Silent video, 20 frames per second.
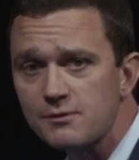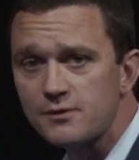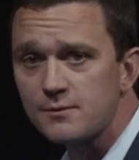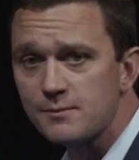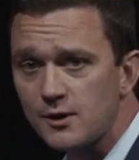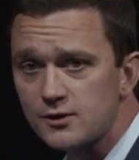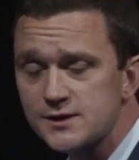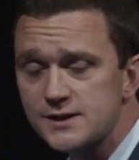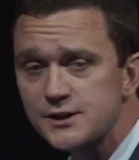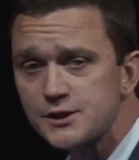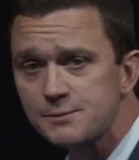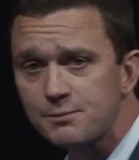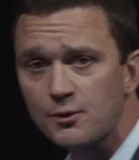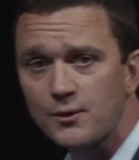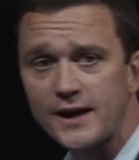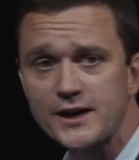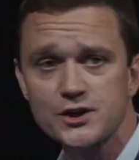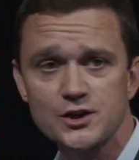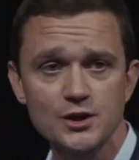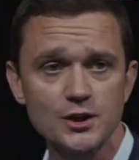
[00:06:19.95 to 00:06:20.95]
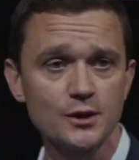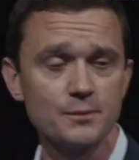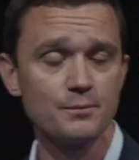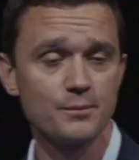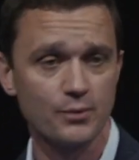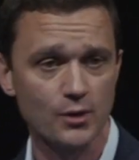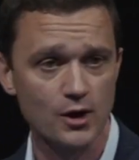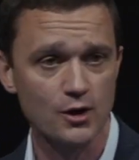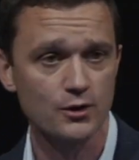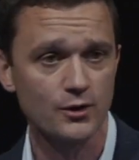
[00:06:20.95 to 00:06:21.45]
of the most inspirational
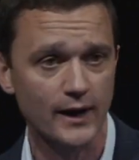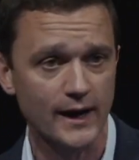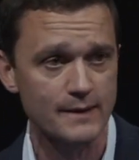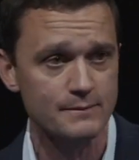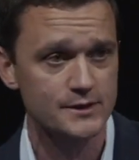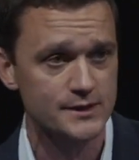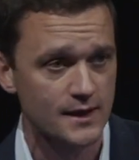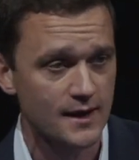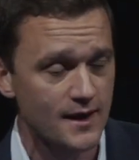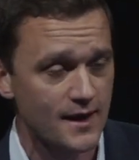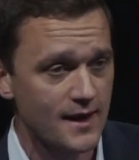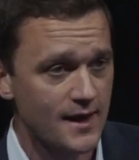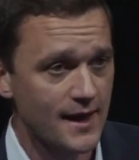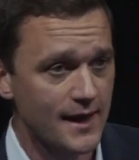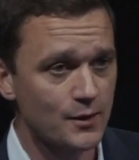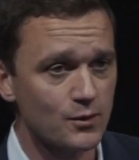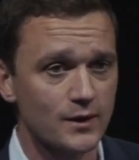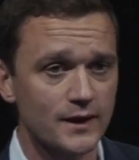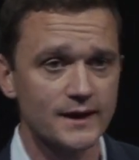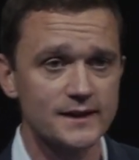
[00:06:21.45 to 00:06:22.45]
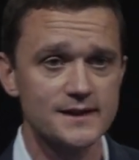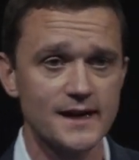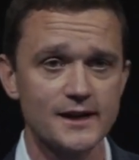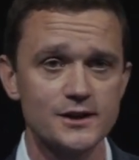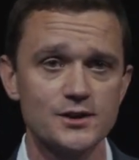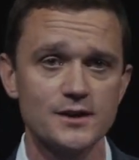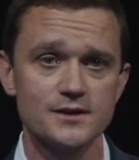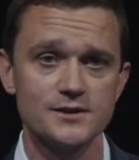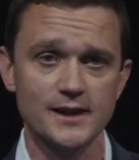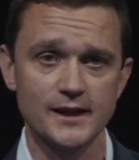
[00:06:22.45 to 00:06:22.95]
programs and
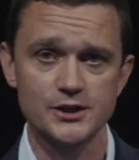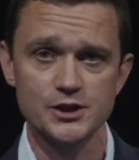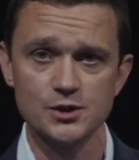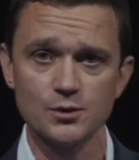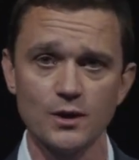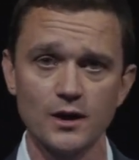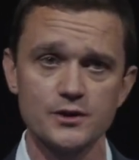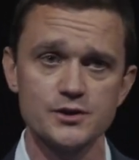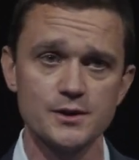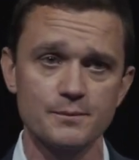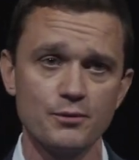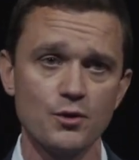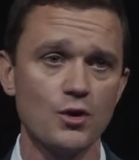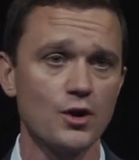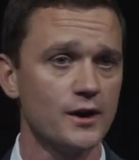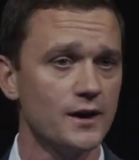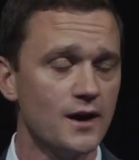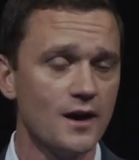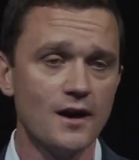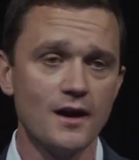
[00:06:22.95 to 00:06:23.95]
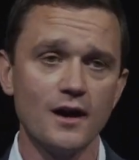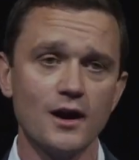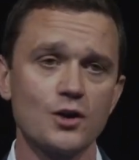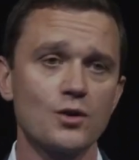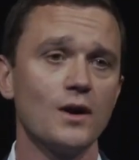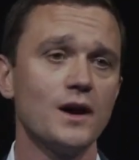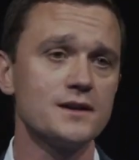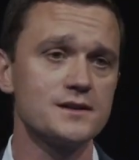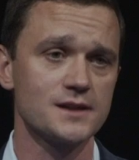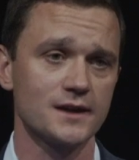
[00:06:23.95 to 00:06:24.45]
organizations that you all support
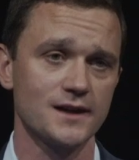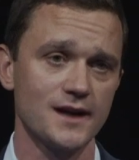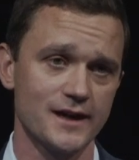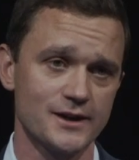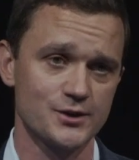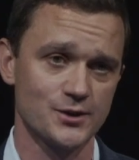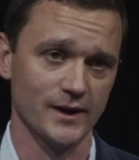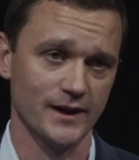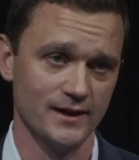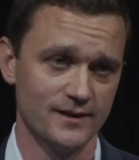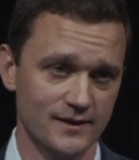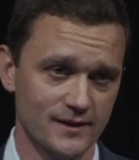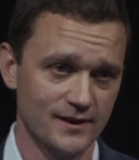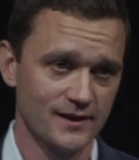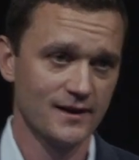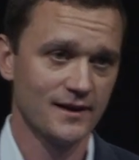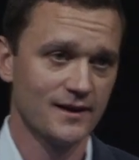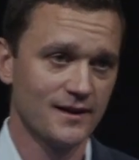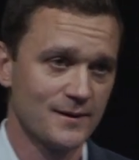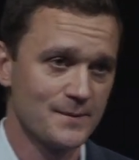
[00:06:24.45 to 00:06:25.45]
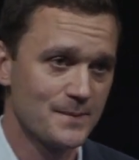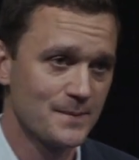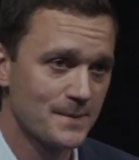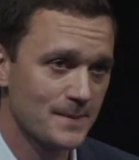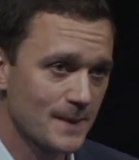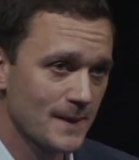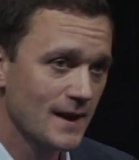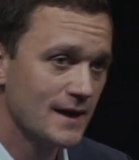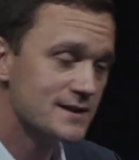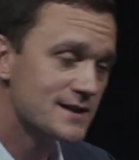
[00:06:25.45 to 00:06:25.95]
across the country.
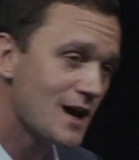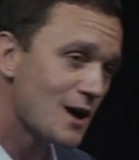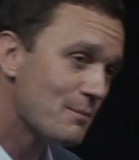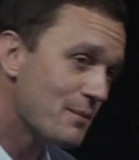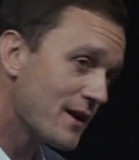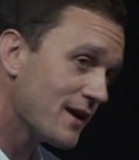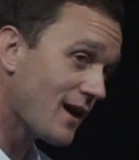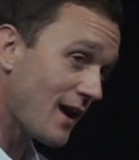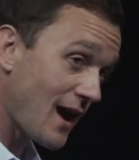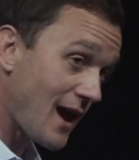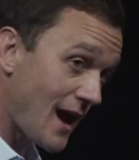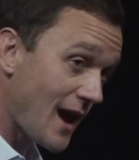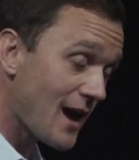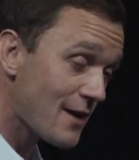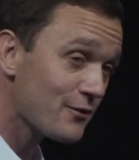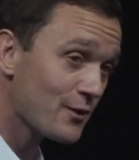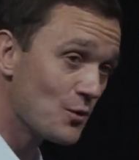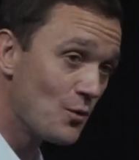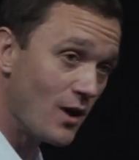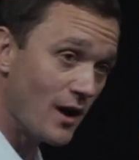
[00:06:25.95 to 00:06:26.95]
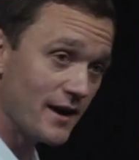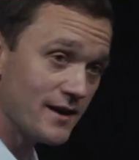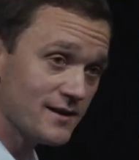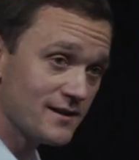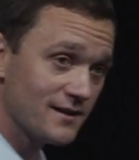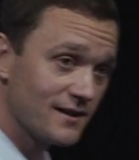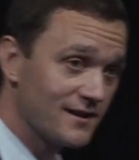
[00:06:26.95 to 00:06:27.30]
He's helping everyone